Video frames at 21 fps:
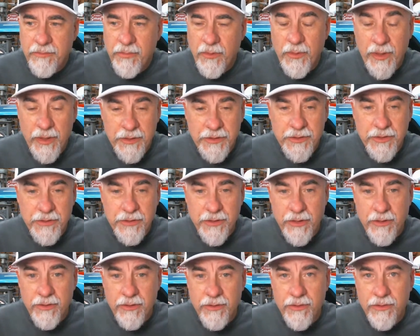but we also
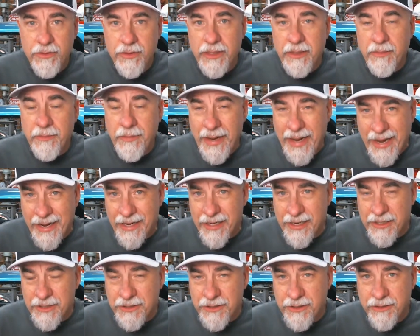know in the
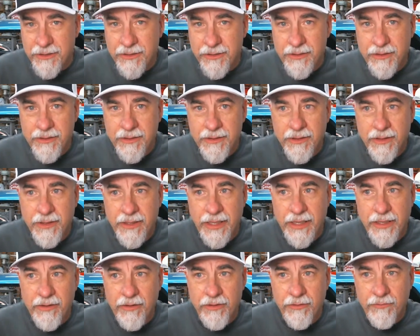past
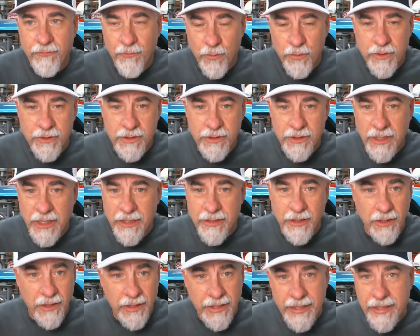that on the 4th of July,
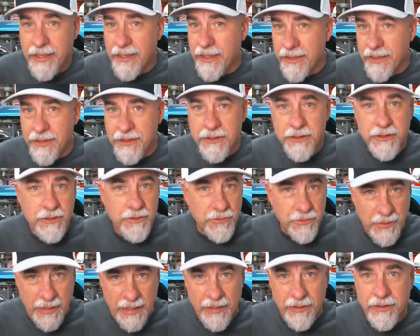the lake is
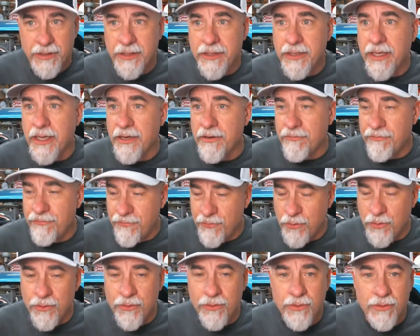crowded and
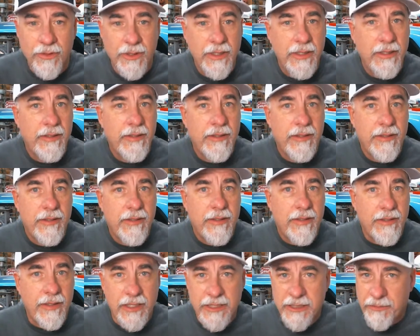full,
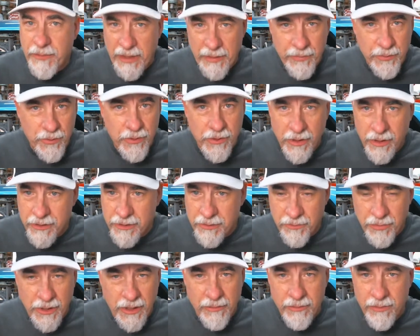lots of people
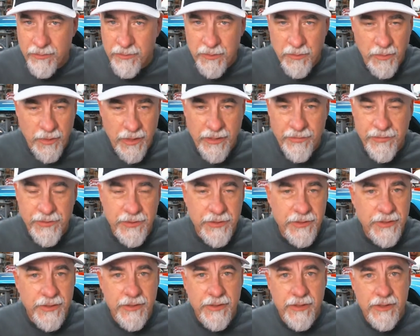causing problems, whatever.
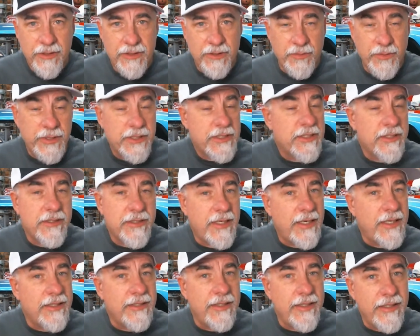So we just
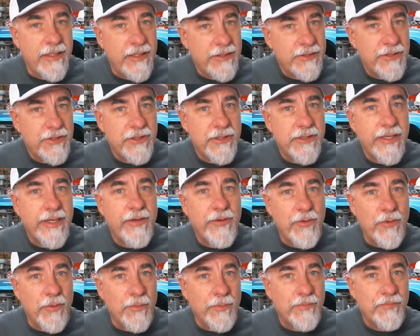decided, let's just stay
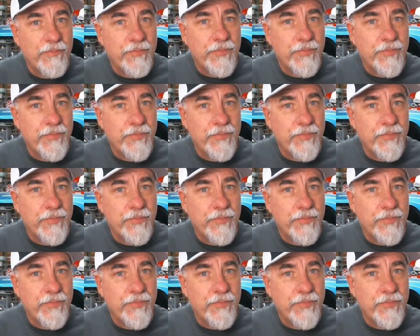home.